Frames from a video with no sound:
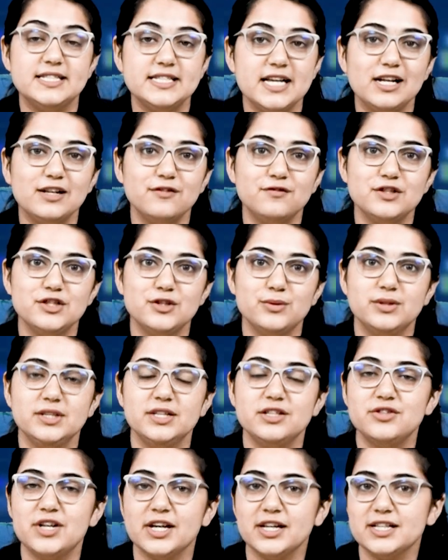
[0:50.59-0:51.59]
delve into the
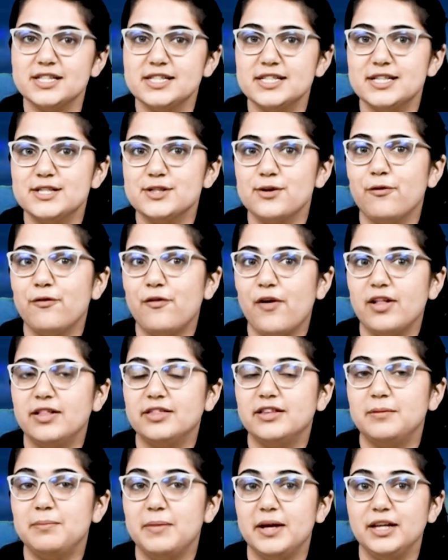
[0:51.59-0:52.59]
intricacies of
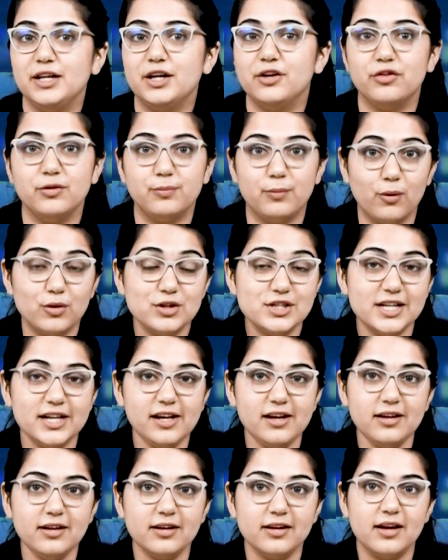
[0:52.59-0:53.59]
health and medical
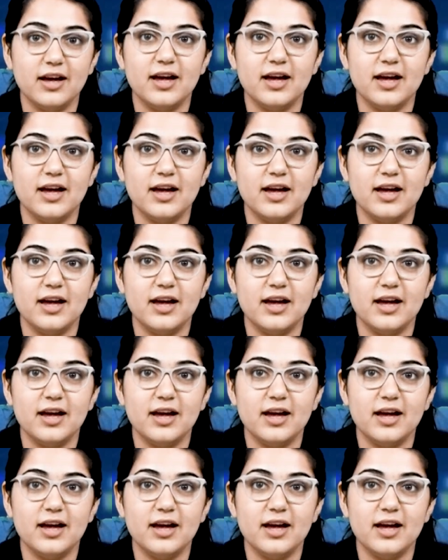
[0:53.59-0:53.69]
reporting?